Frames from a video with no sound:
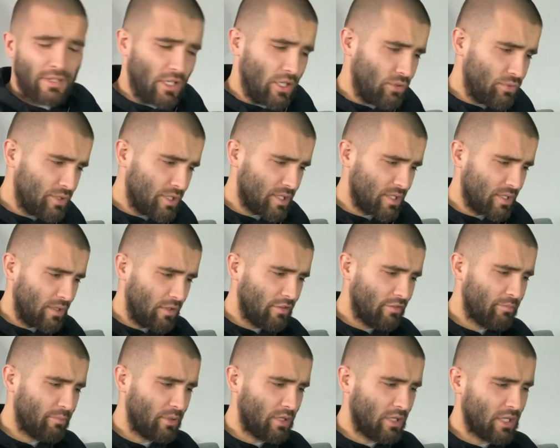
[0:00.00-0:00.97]
loads of
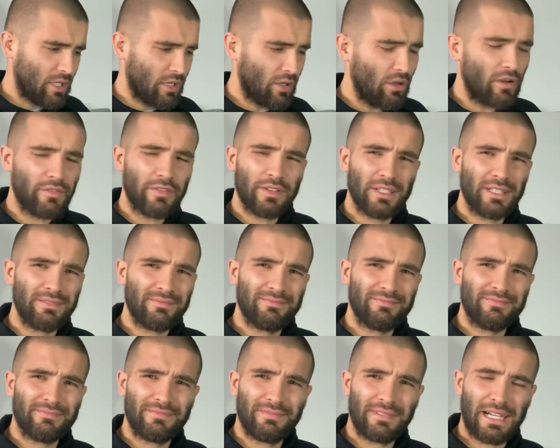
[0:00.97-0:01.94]
stuff, but a lot of it
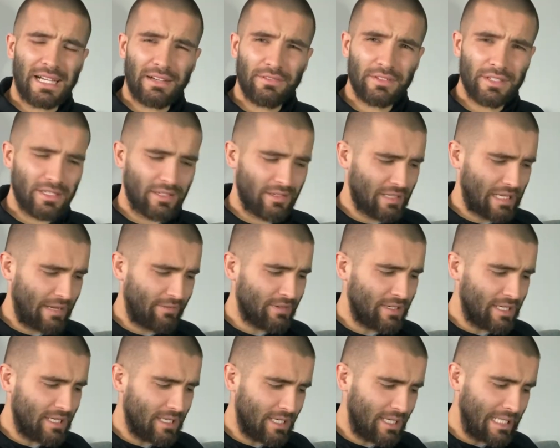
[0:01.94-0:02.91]
I
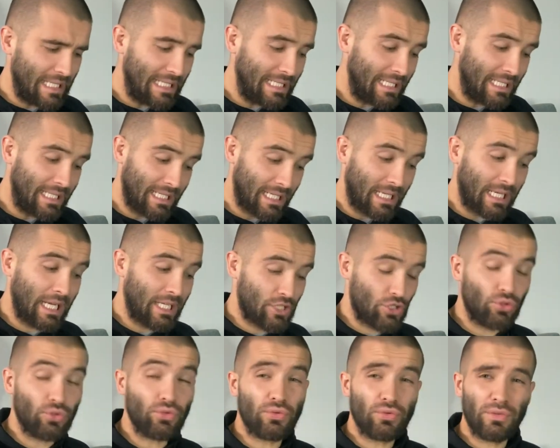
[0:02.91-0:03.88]
haven't needed at
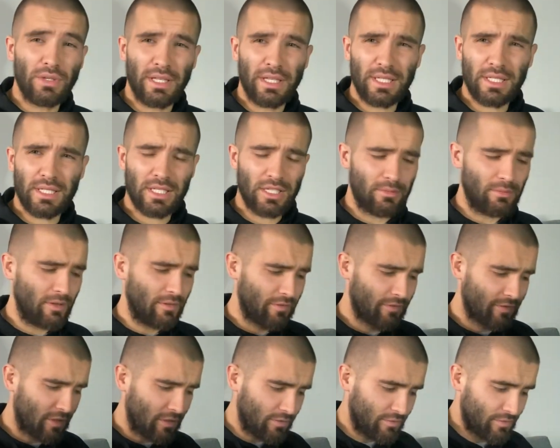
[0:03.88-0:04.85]
all, and then some I've
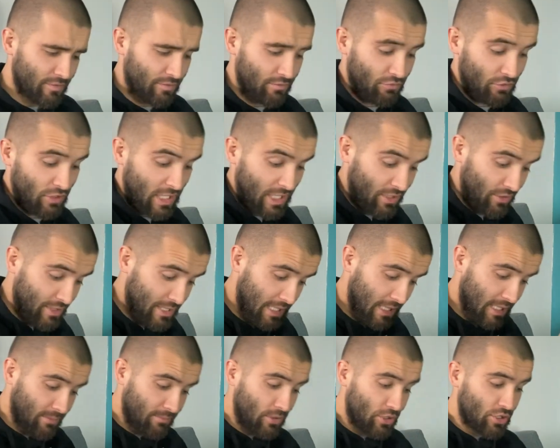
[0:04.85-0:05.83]
really not
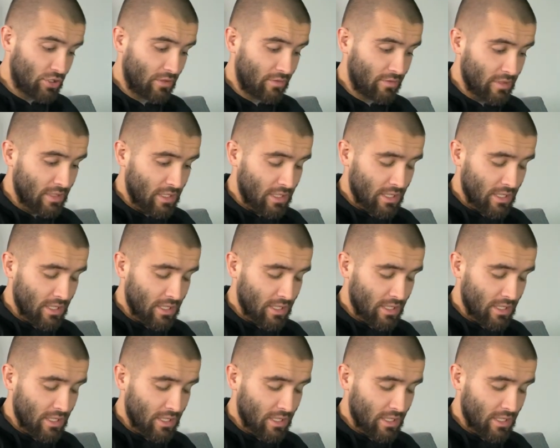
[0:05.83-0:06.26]
taken much of.